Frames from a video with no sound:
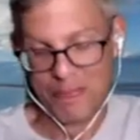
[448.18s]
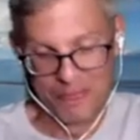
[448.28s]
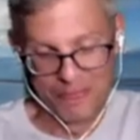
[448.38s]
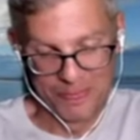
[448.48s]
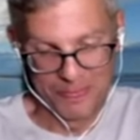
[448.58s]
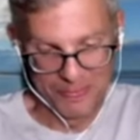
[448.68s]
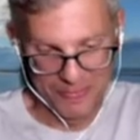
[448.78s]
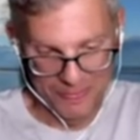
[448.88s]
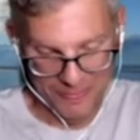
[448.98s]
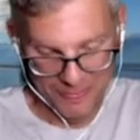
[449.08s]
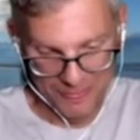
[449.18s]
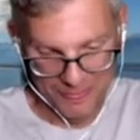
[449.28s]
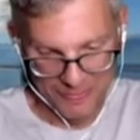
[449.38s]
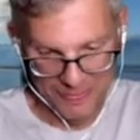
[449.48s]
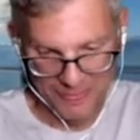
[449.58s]

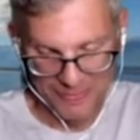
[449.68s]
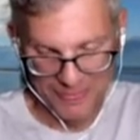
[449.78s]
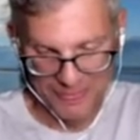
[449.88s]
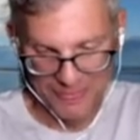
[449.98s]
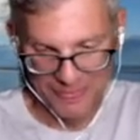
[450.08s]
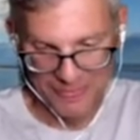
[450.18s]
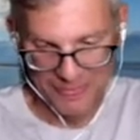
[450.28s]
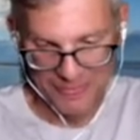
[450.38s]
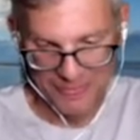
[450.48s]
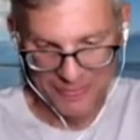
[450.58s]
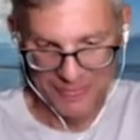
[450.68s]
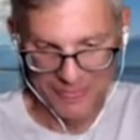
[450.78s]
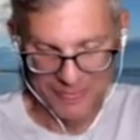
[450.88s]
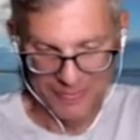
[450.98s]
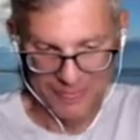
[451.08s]

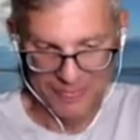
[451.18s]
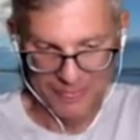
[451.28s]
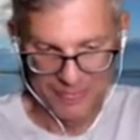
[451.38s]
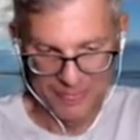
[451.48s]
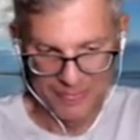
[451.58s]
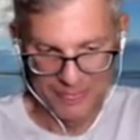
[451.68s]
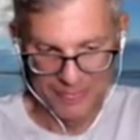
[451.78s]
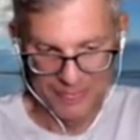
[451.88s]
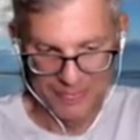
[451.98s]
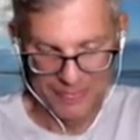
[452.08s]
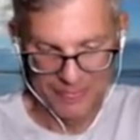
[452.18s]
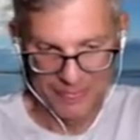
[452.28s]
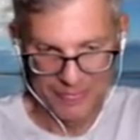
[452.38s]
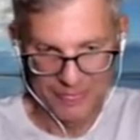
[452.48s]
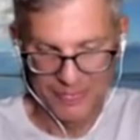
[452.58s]

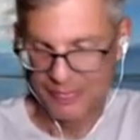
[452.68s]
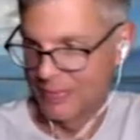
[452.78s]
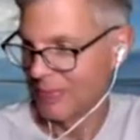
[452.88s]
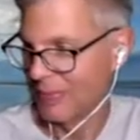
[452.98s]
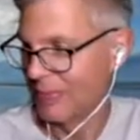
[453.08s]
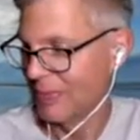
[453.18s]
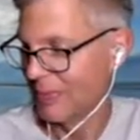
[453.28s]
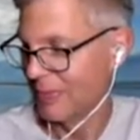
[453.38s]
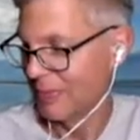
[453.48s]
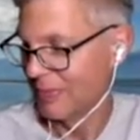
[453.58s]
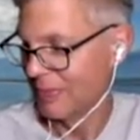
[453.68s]
(silent)